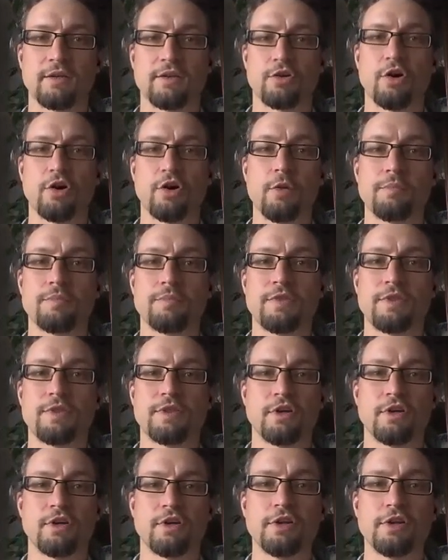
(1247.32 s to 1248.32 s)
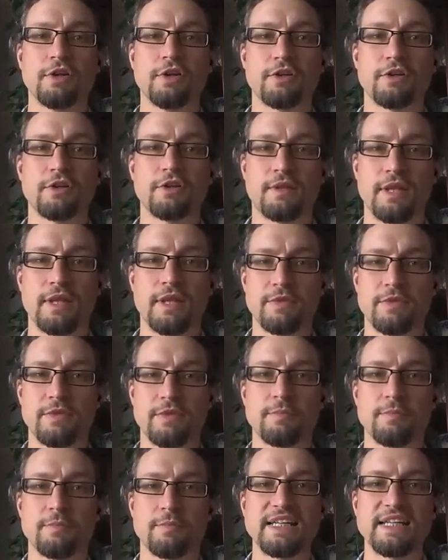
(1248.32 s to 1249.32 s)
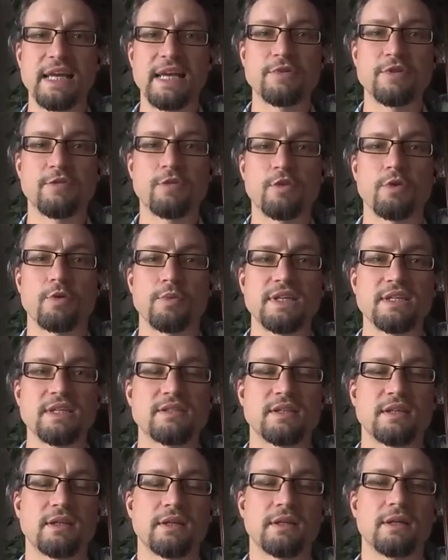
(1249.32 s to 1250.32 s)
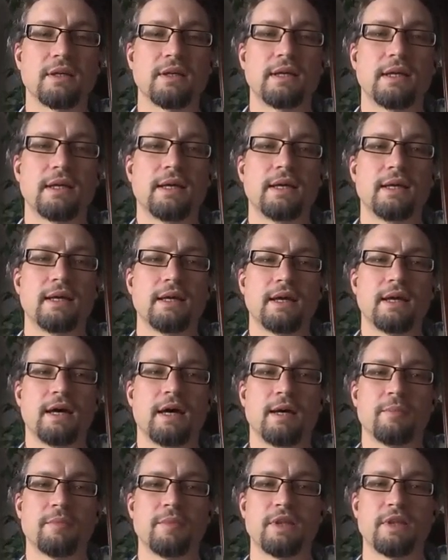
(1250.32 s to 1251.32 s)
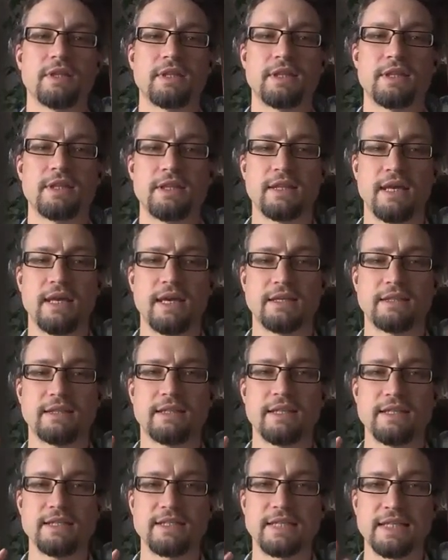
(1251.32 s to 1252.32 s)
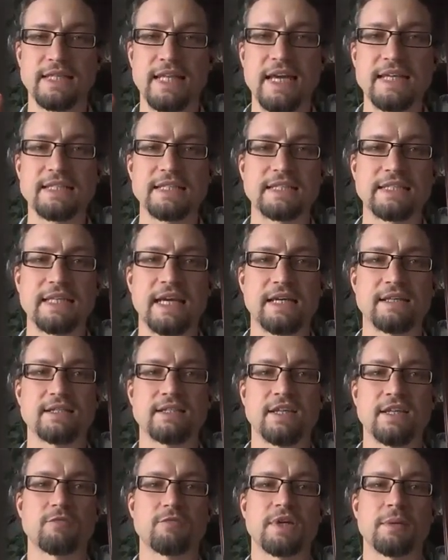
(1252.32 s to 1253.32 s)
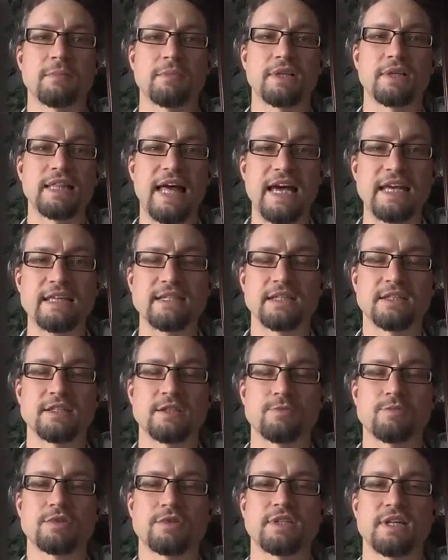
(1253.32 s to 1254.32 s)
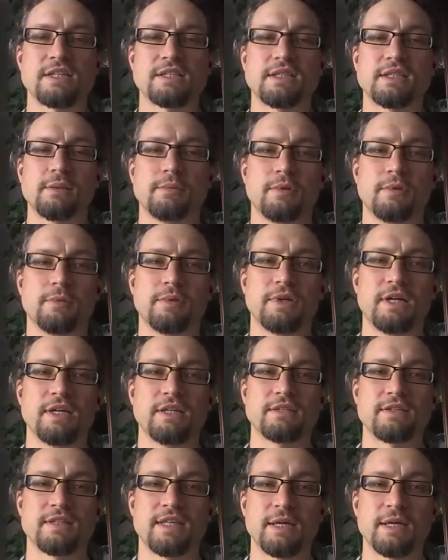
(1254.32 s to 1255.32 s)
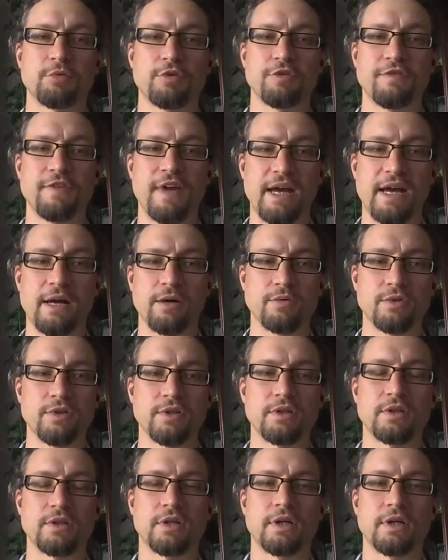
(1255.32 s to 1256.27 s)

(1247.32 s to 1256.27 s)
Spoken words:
They're all, not only they're big names for a reason, that these classic texts have become classics precisely because they were found